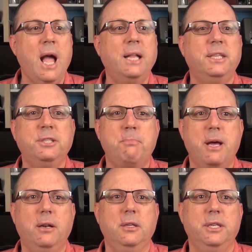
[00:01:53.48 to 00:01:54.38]
Uh, this
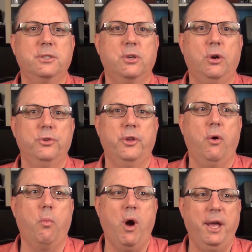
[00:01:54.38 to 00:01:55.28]
model is called the
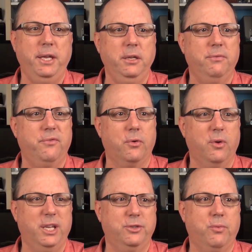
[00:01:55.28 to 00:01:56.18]
Hawaii
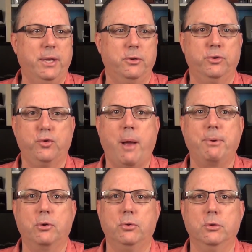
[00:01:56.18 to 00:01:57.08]
for its rather
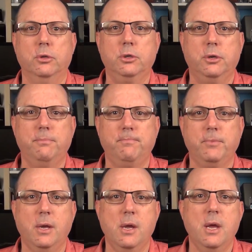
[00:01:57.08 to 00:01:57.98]
tropical look.
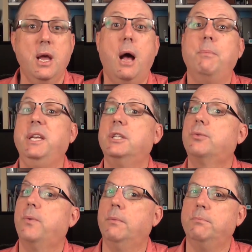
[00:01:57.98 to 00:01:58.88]
Um, it's
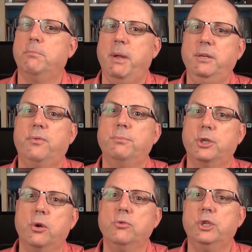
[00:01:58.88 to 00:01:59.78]
from made from
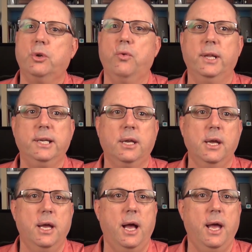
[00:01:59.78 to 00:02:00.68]
turned acrylic
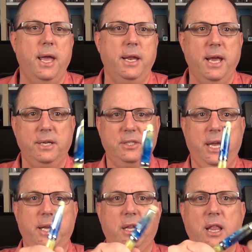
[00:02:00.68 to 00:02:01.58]
uh, and has
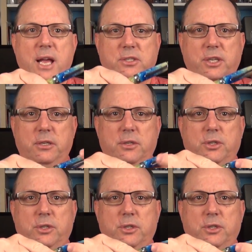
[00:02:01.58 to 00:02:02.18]
a classic